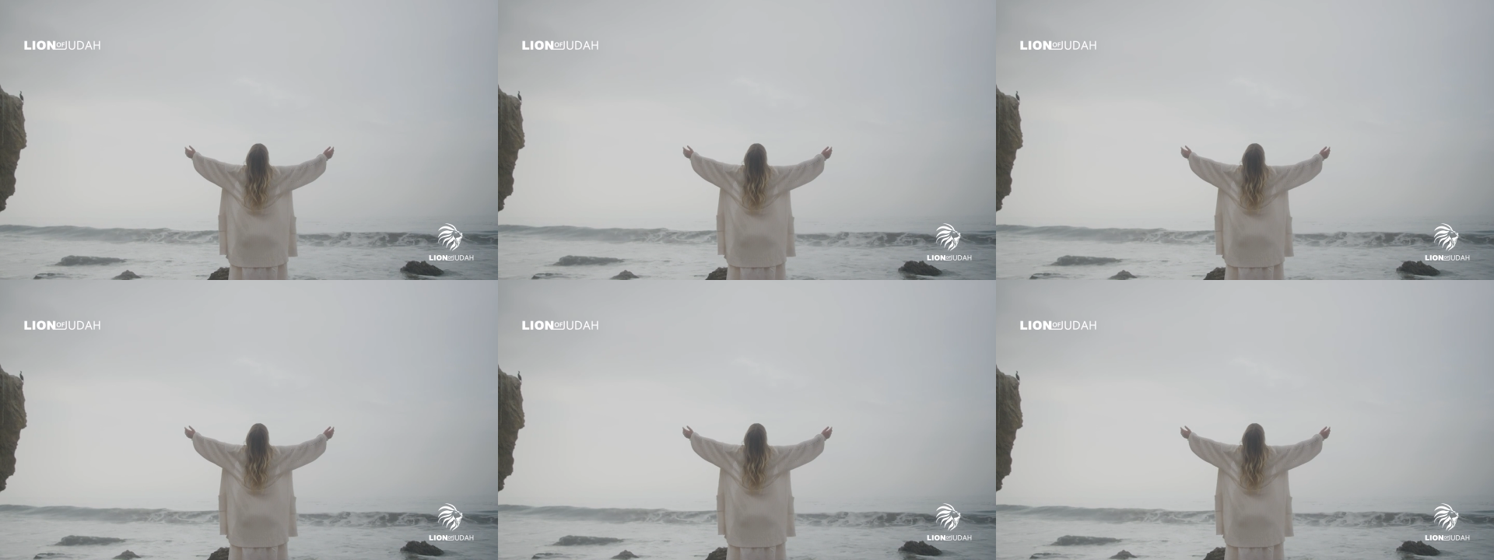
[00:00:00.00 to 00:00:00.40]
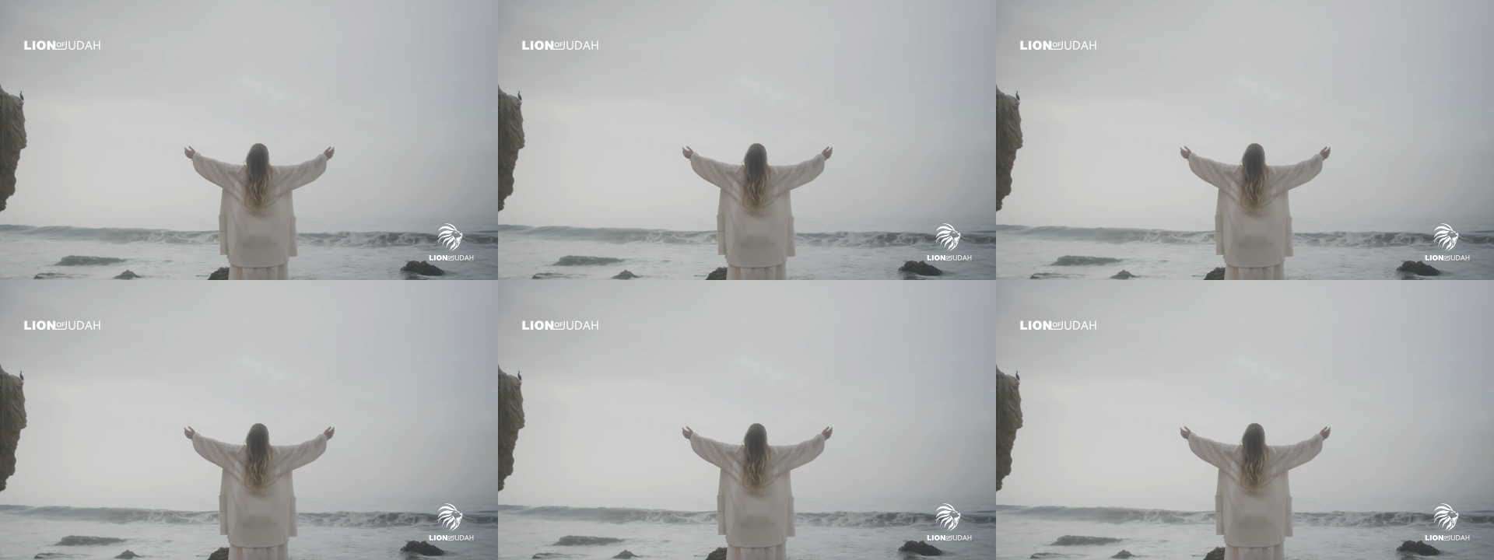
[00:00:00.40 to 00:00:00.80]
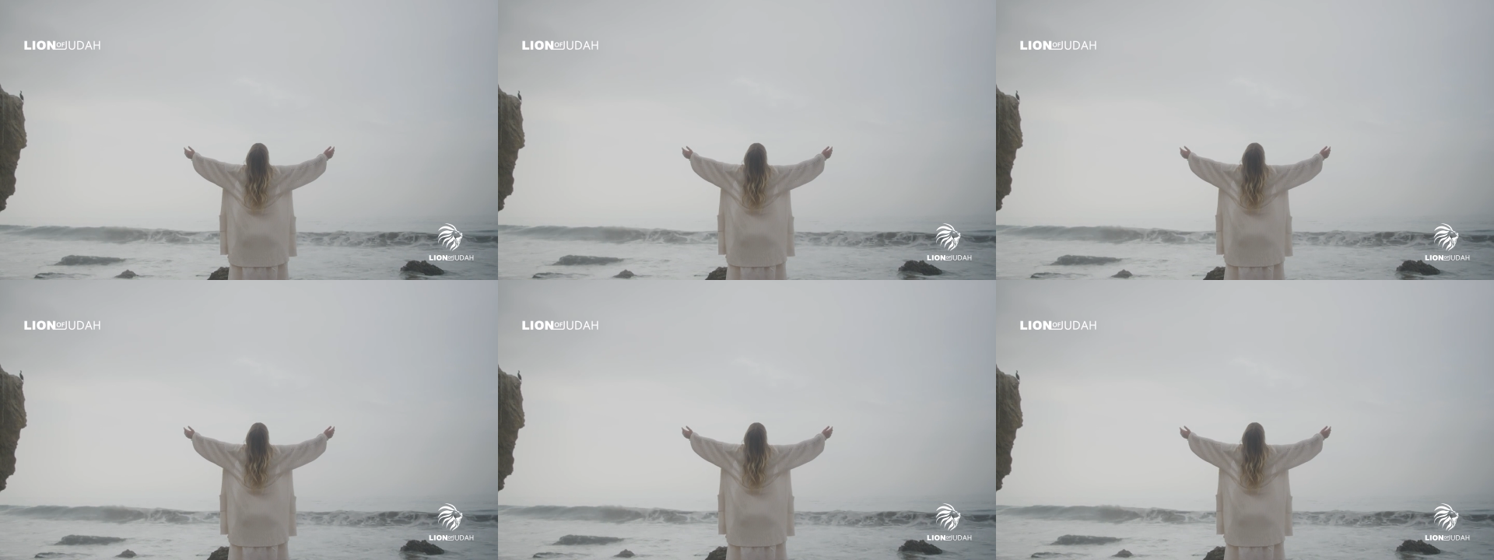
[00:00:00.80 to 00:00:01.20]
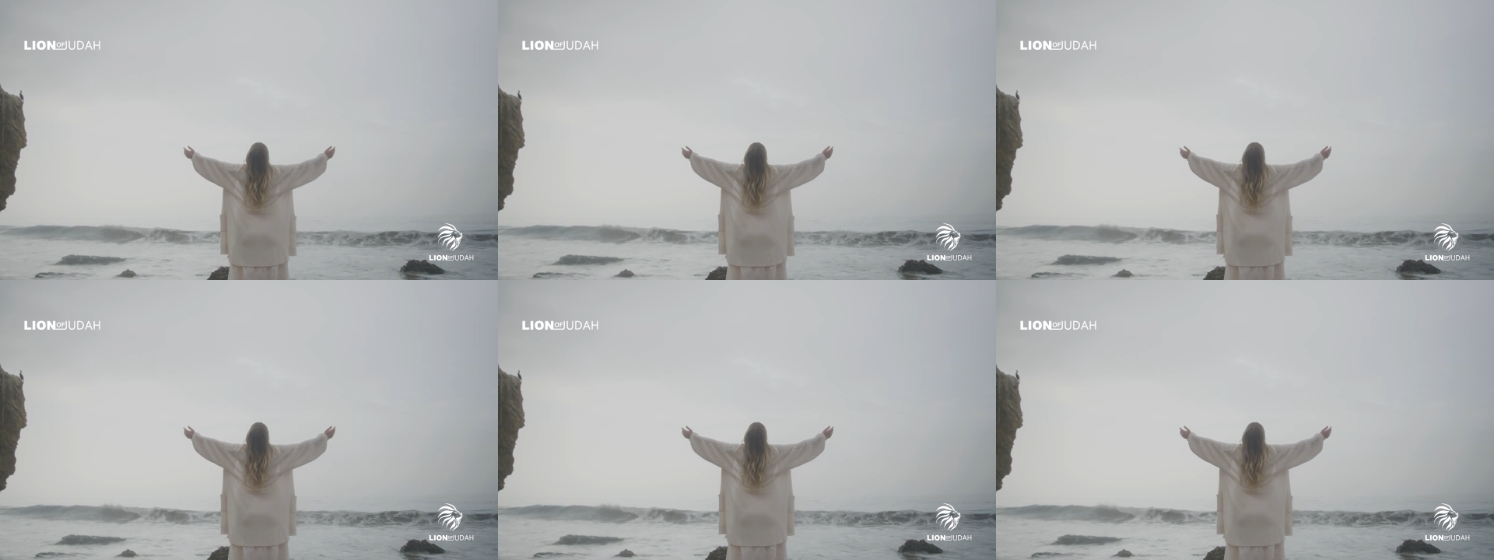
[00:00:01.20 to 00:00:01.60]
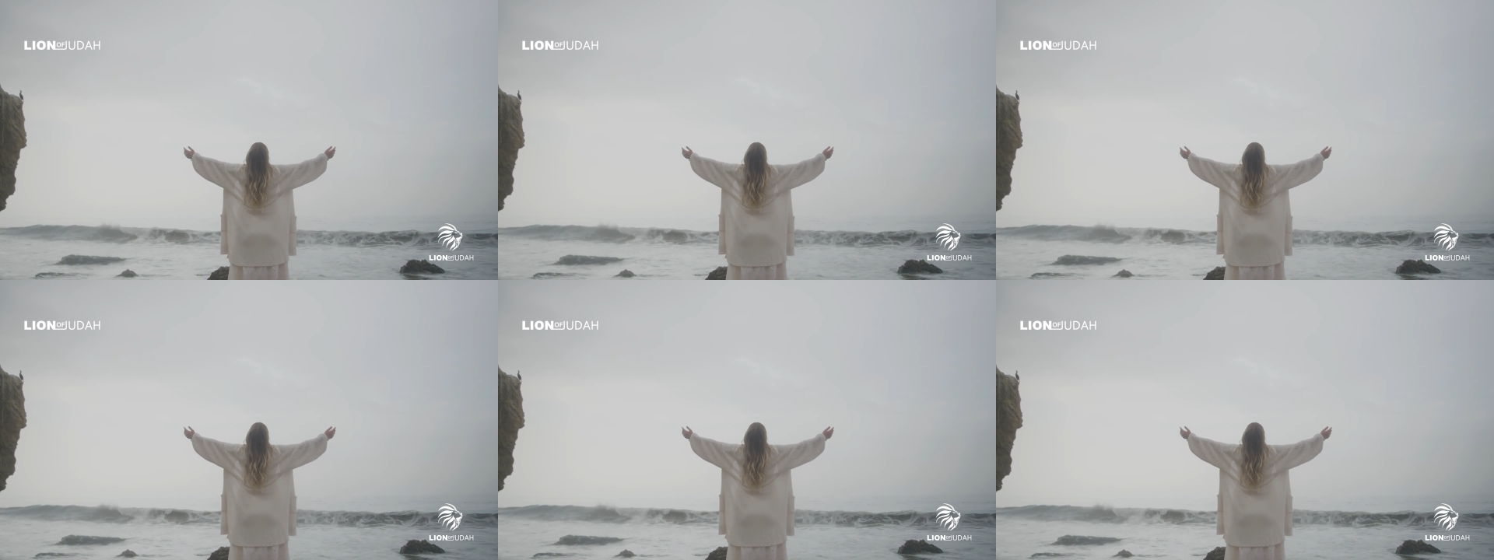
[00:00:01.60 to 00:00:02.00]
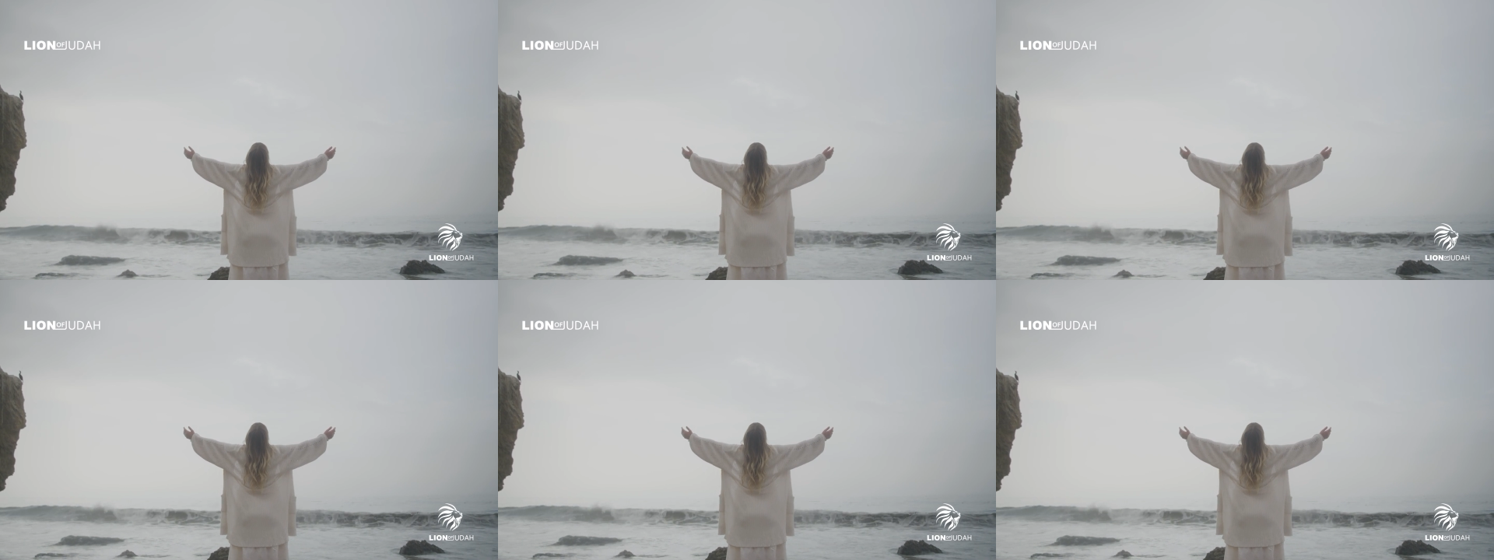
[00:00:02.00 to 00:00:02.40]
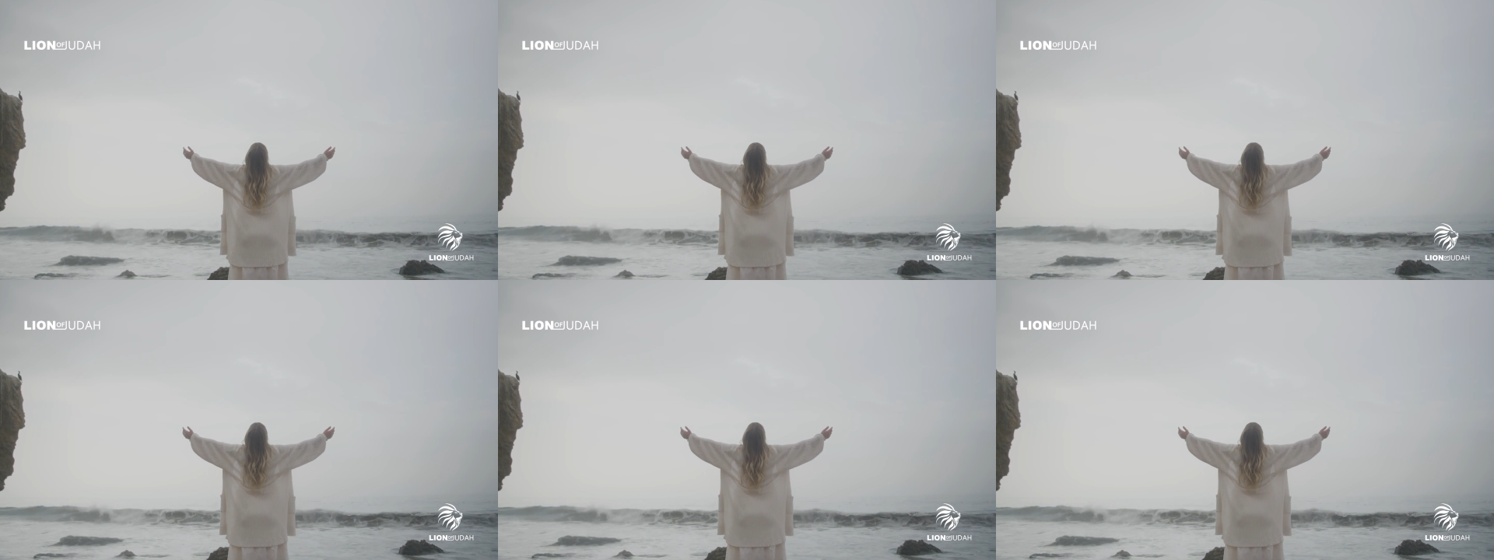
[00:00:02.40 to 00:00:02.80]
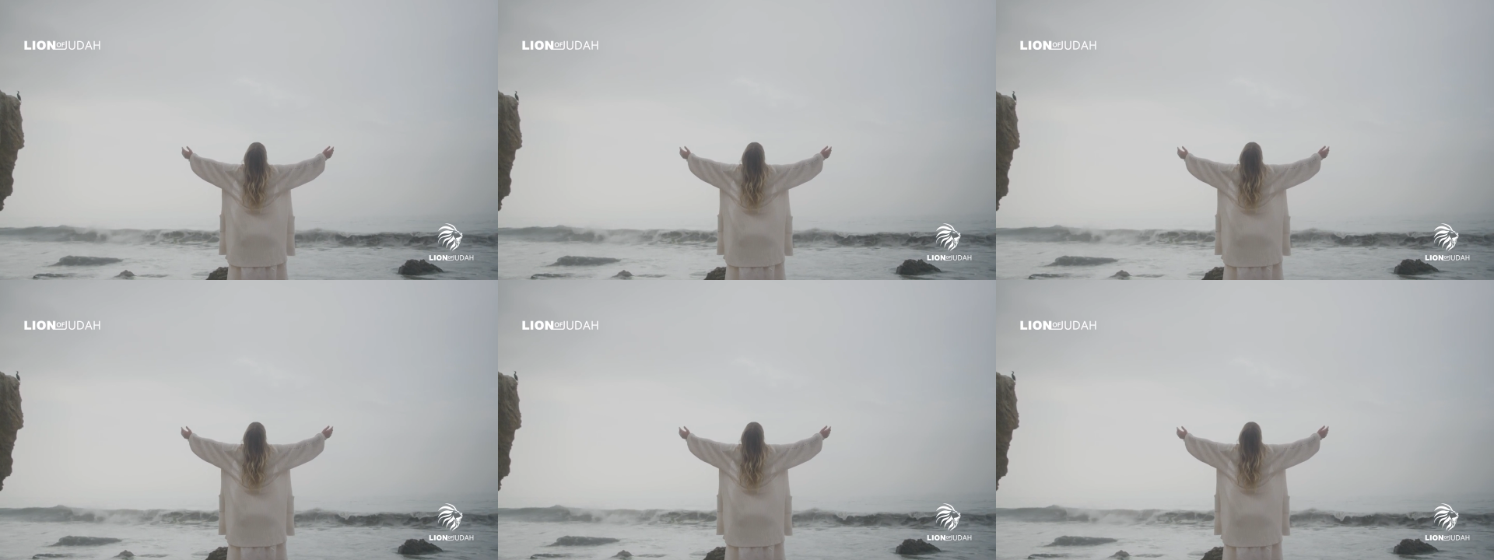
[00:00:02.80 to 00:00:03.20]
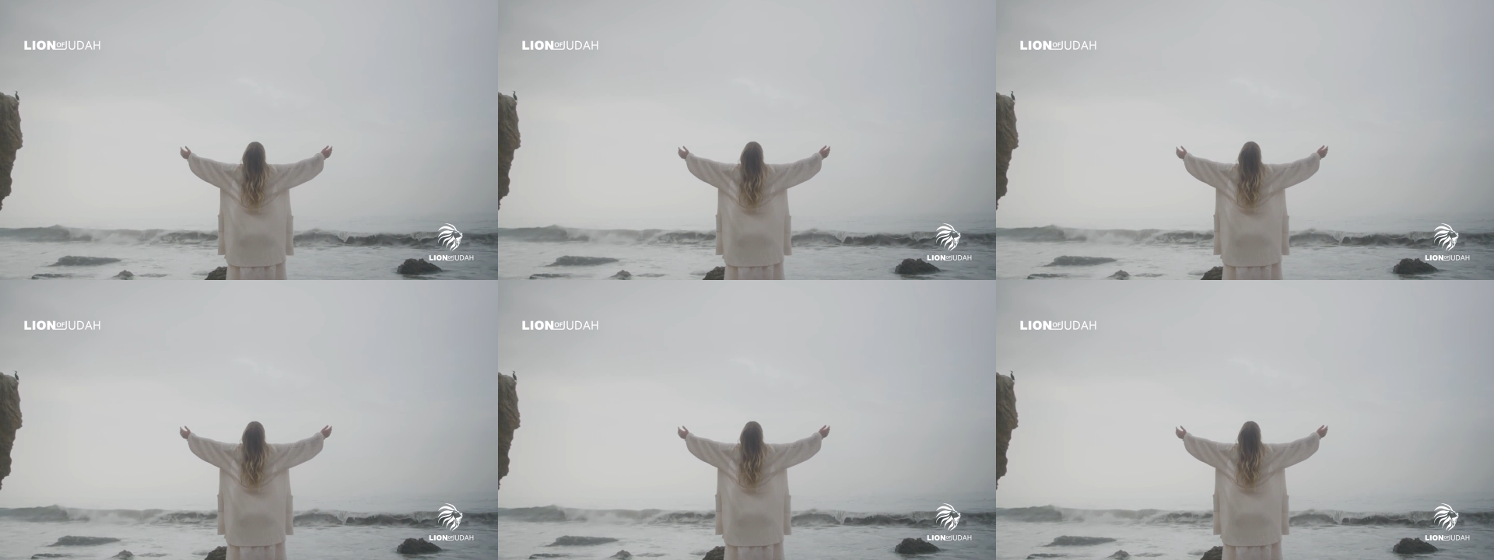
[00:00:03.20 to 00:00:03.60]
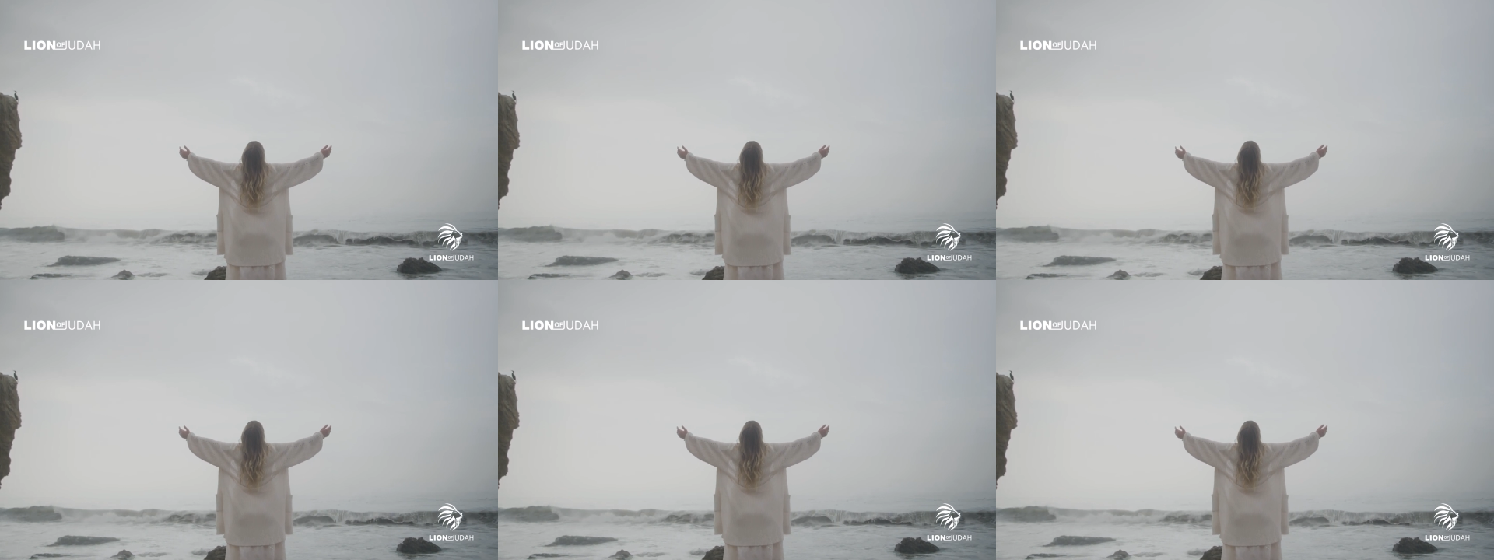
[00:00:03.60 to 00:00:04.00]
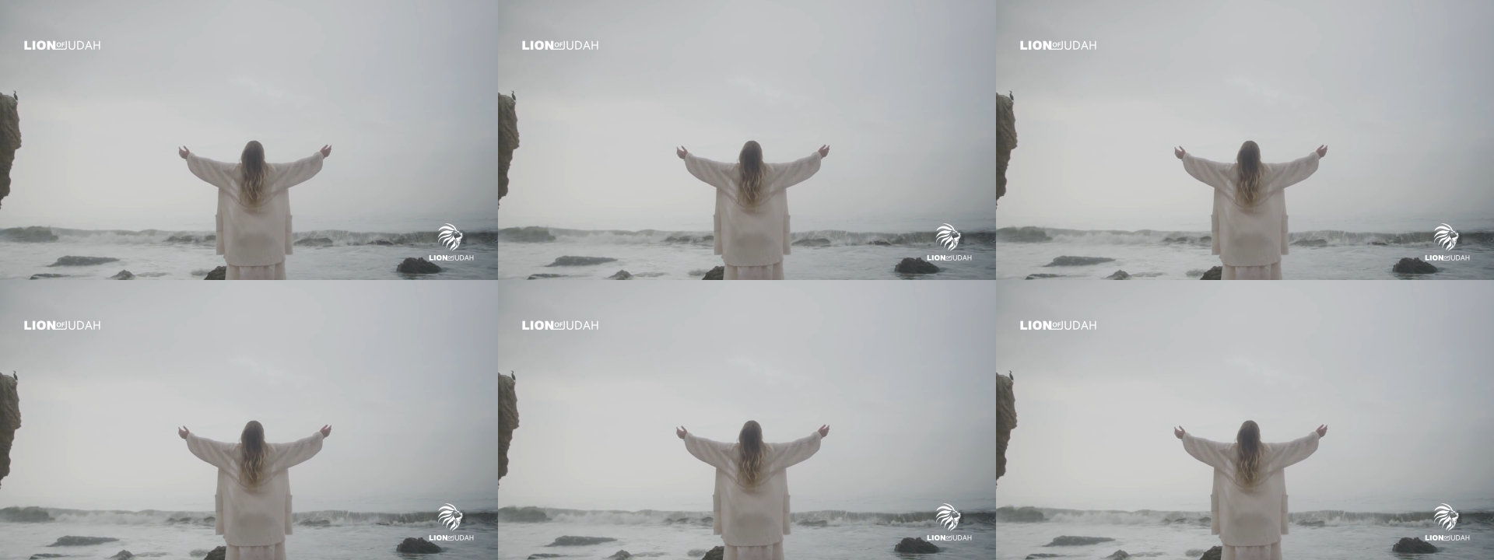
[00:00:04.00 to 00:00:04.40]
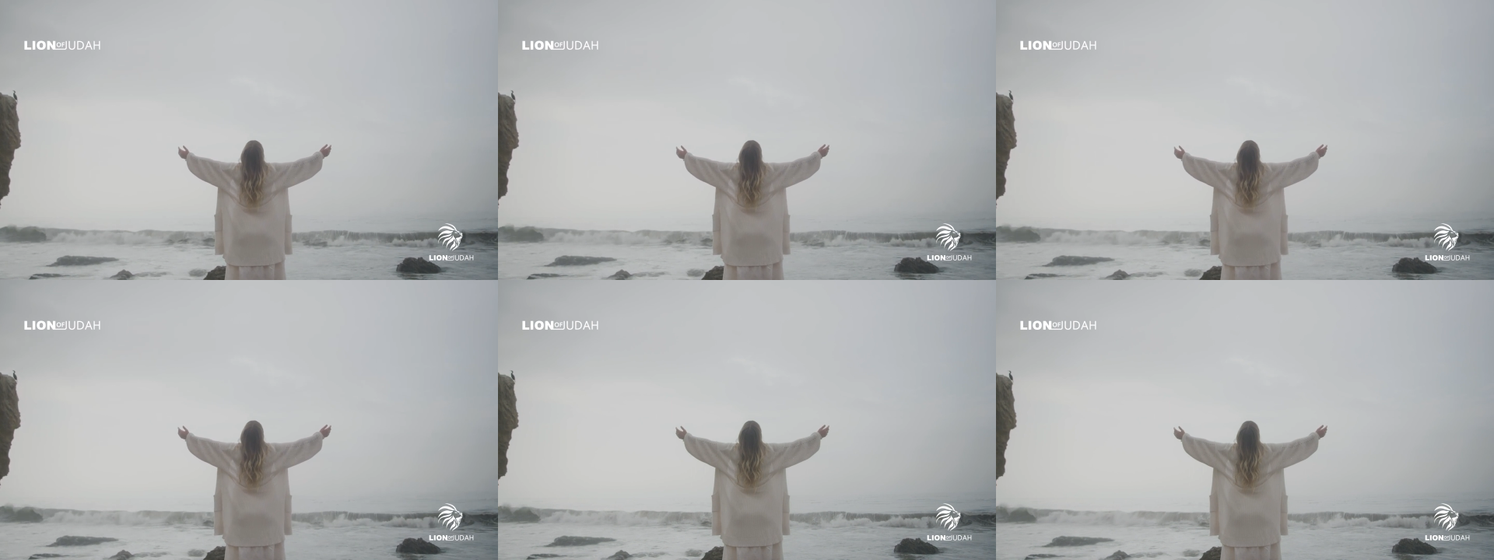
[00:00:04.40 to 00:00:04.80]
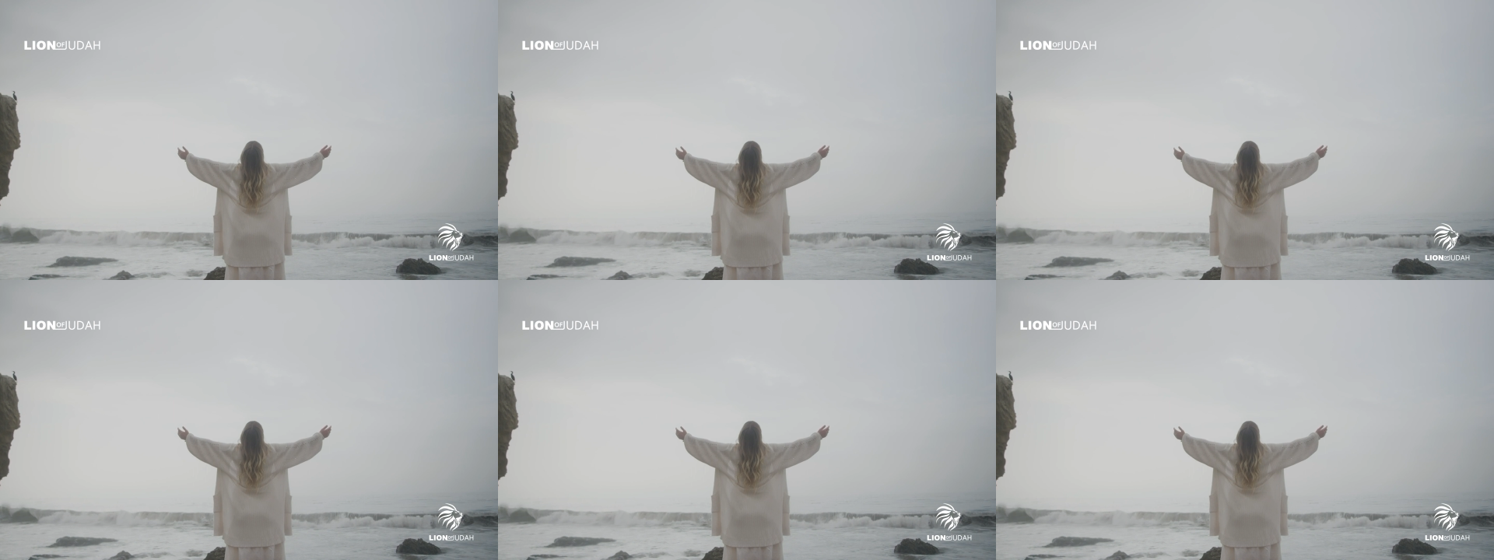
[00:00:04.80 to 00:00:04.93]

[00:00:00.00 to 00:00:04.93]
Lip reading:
(no speaker visible)